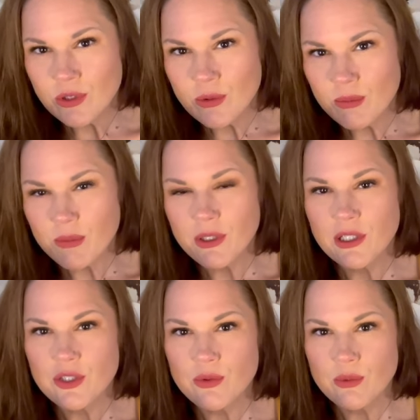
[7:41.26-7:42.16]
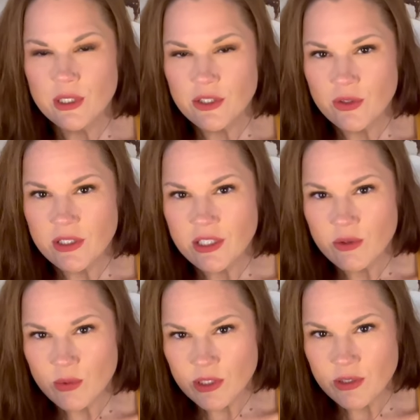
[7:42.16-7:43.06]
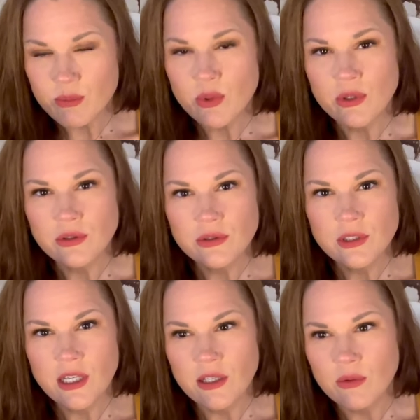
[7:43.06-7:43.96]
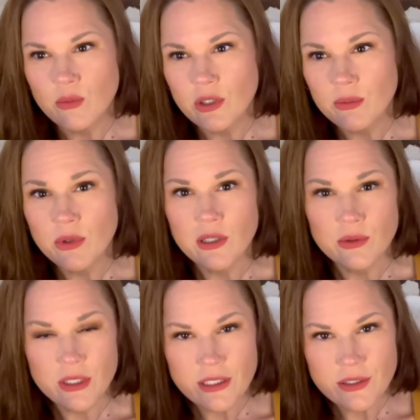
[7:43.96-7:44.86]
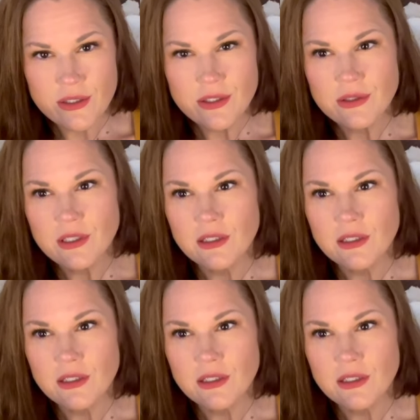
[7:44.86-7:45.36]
but because we're readdressing what's important and what a priority is